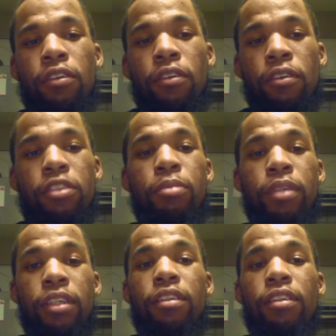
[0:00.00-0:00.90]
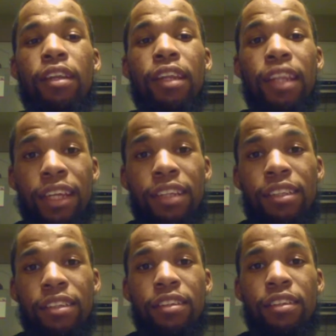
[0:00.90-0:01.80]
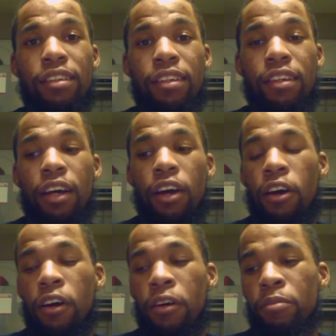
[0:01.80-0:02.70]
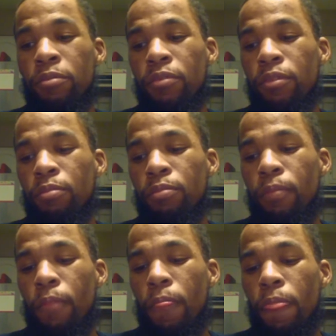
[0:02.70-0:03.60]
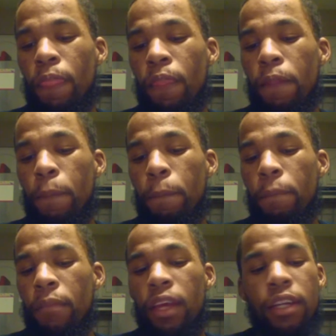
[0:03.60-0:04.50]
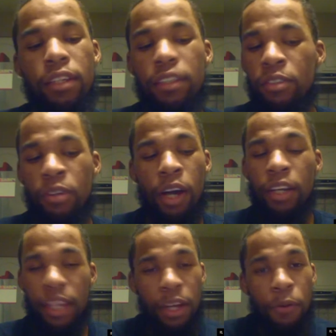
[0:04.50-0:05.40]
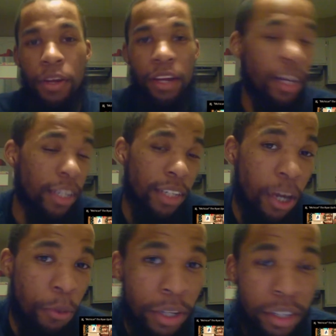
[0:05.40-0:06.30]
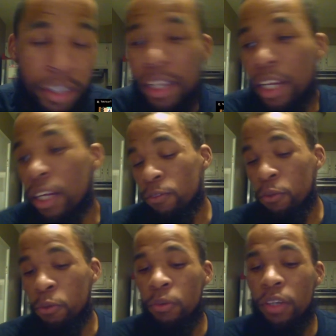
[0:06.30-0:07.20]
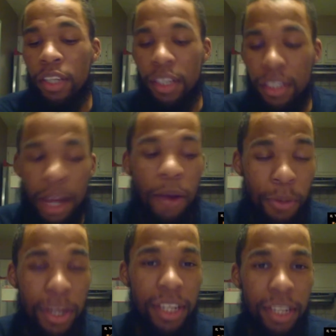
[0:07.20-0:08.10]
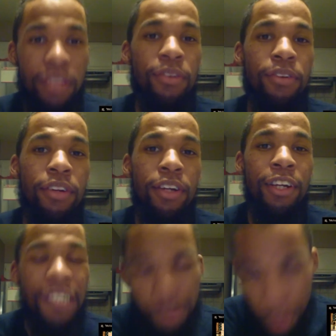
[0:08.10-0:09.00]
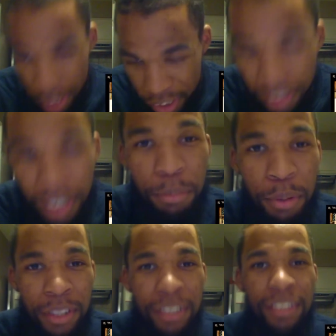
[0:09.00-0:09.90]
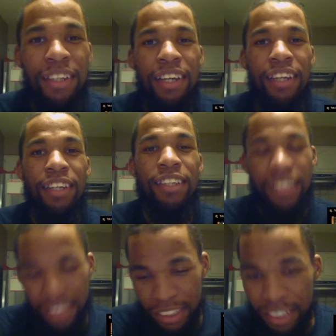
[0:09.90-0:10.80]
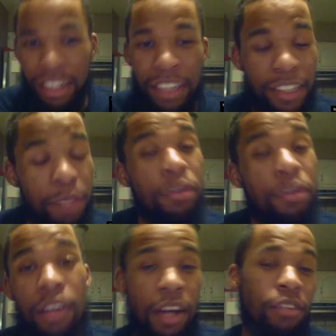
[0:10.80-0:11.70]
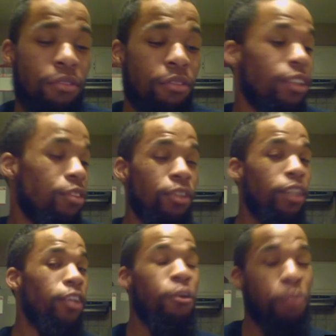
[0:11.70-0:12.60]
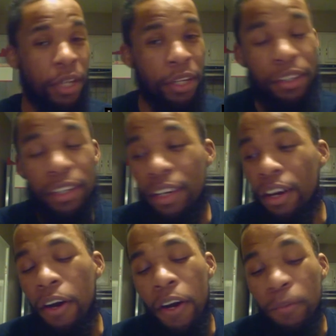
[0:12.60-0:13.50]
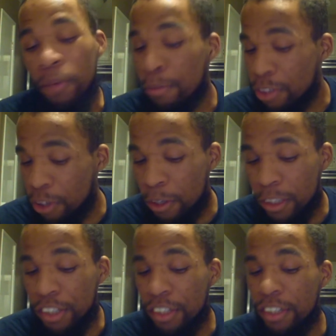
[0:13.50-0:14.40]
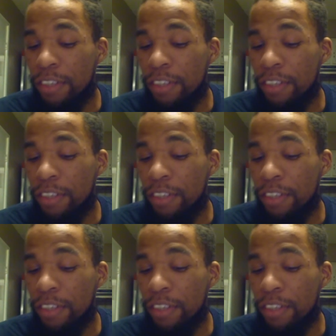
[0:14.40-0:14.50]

going to be lit. And, you know, I can't wait. I cannot wait. If you cannot wait either, smash the like button. Let's get 10 likes and beyond on this video, man. Upchurch,